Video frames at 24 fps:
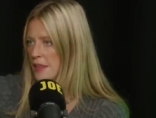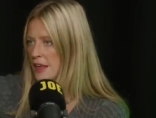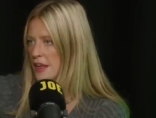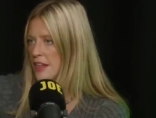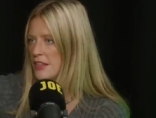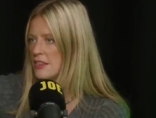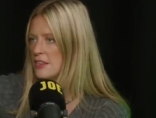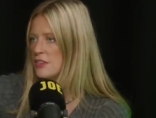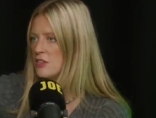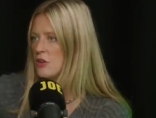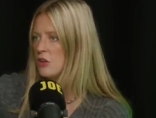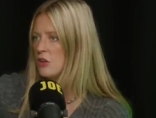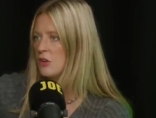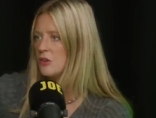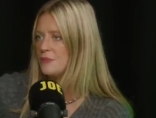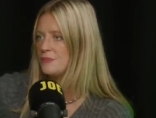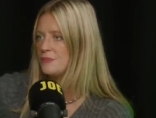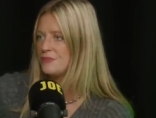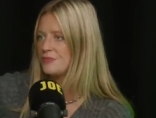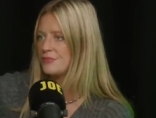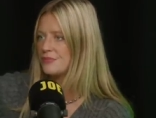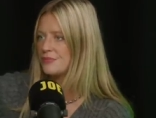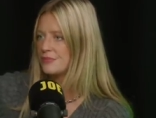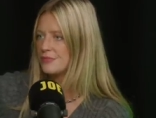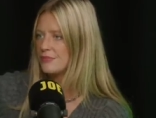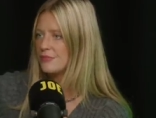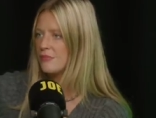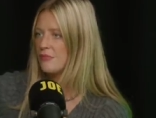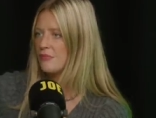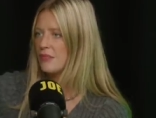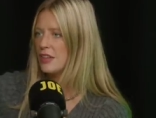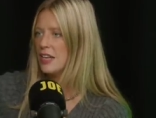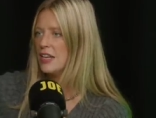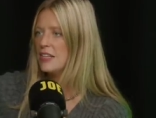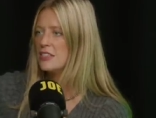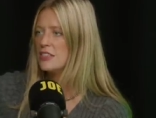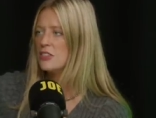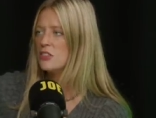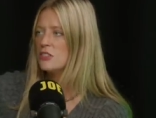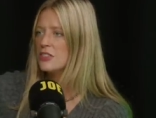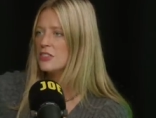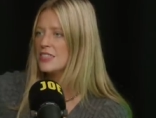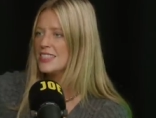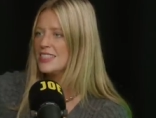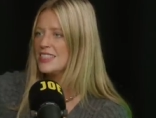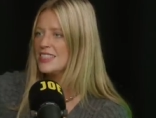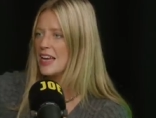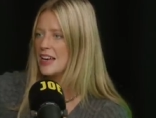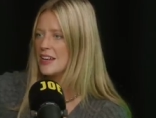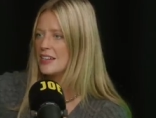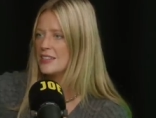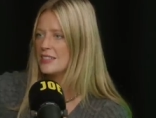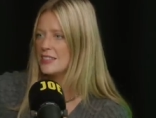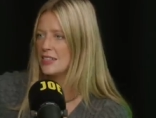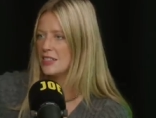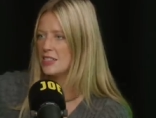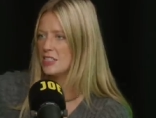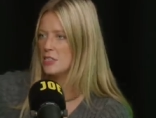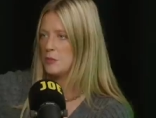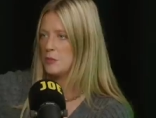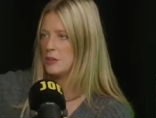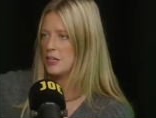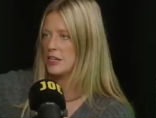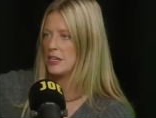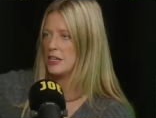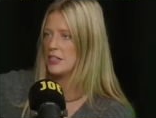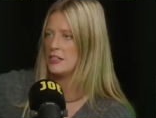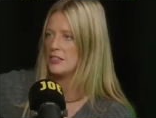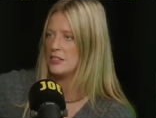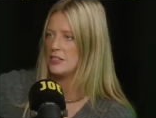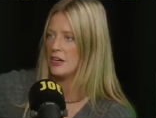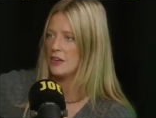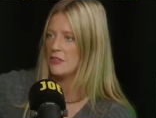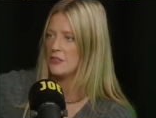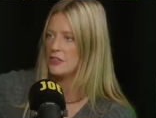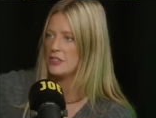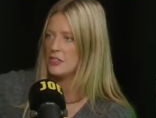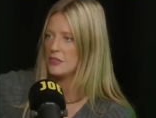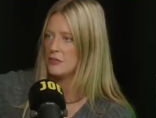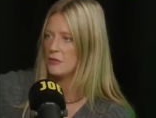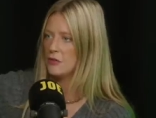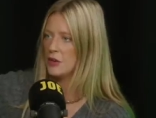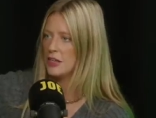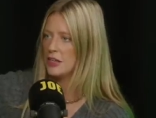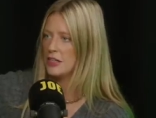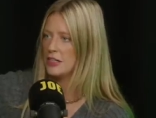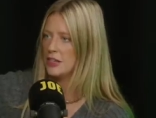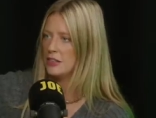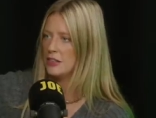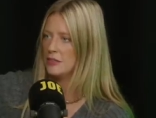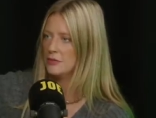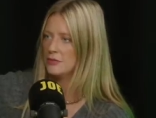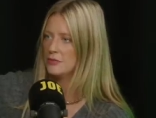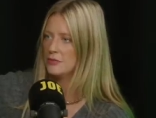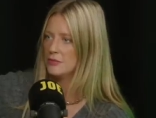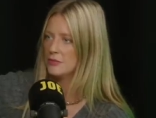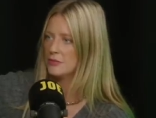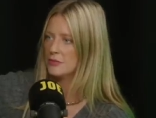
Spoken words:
It's not sexy to be a conservative right now.